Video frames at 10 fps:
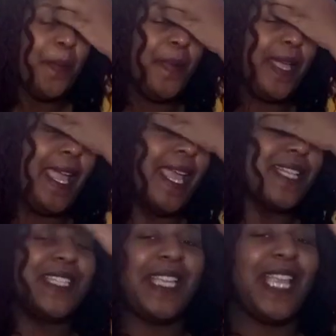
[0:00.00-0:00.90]
But
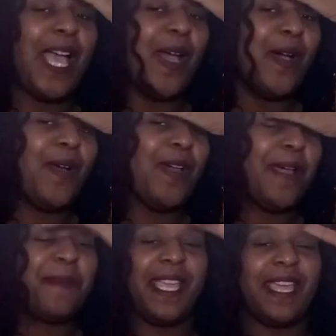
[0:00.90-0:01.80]
actually, y'all,
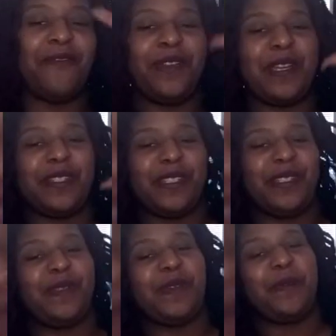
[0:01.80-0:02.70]
I mean, every nursing
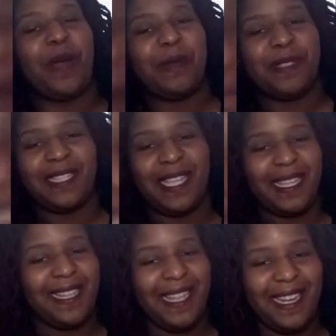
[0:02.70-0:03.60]
student probably
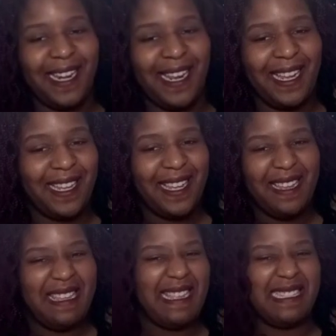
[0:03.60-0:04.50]
said that, like,
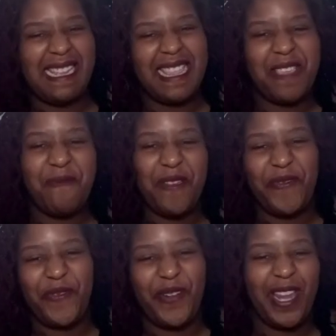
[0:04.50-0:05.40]
it's nothing
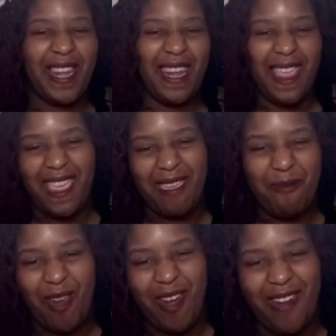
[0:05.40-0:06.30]
but free
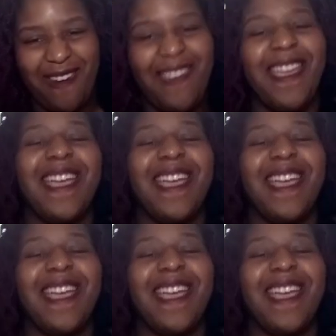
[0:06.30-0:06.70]
labor.